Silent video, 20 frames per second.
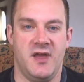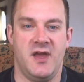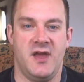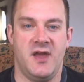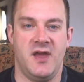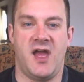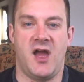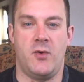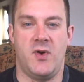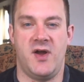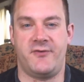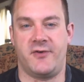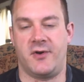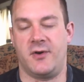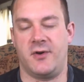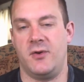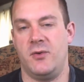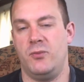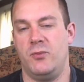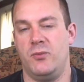
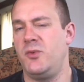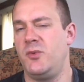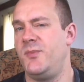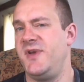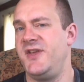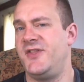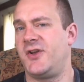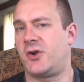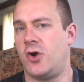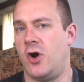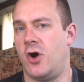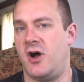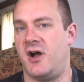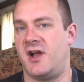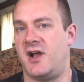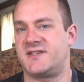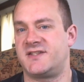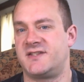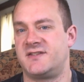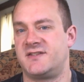However, what would be the
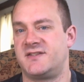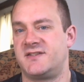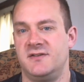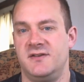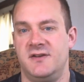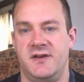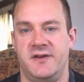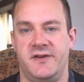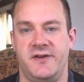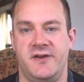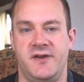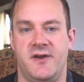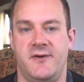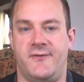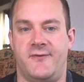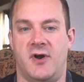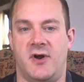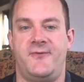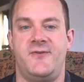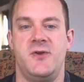cost?
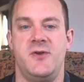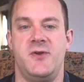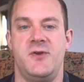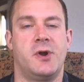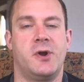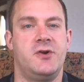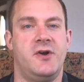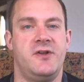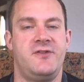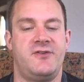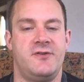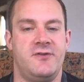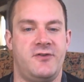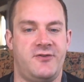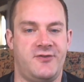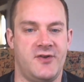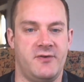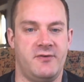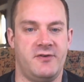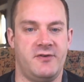Far fewer goods and
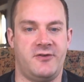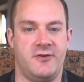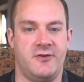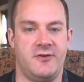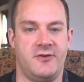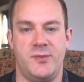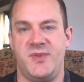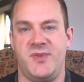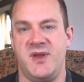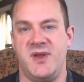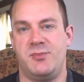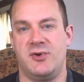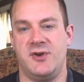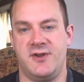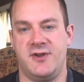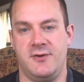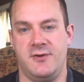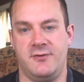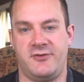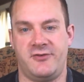services would be
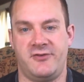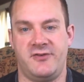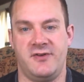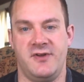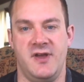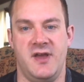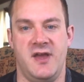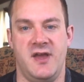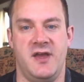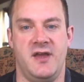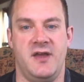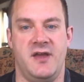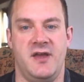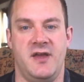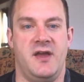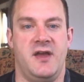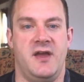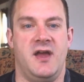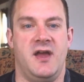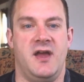produced.
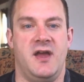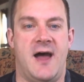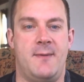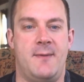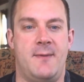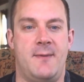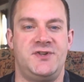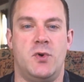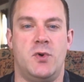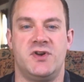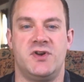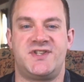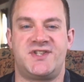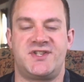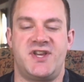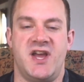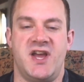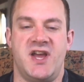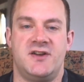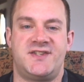How much more
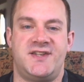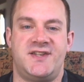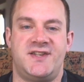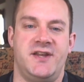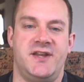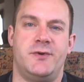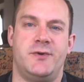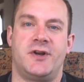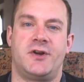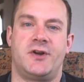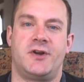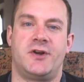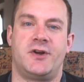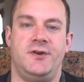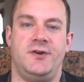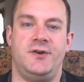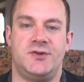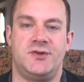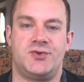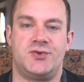scarcity would occur
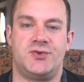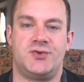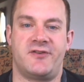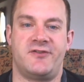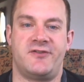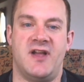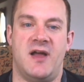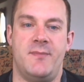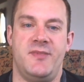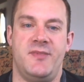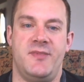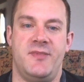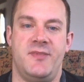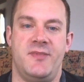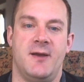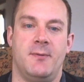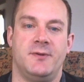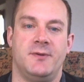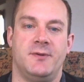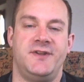due to trucks not being
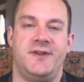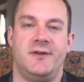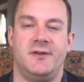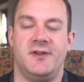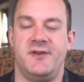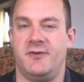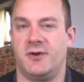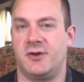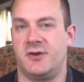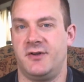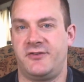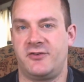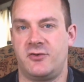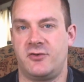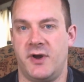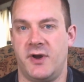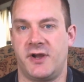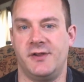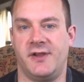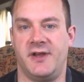able to deliver goods
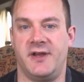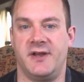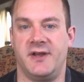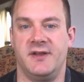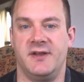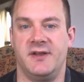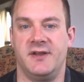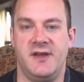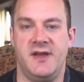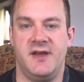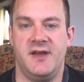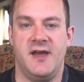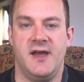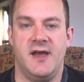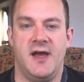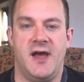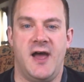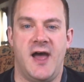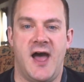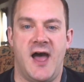quickly?
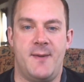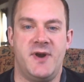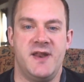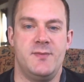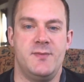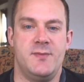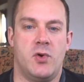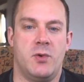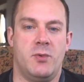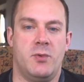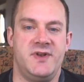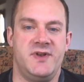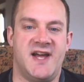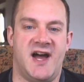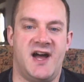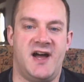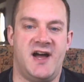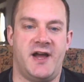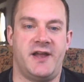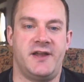How many more would
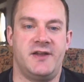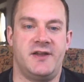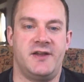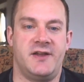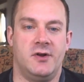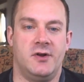die or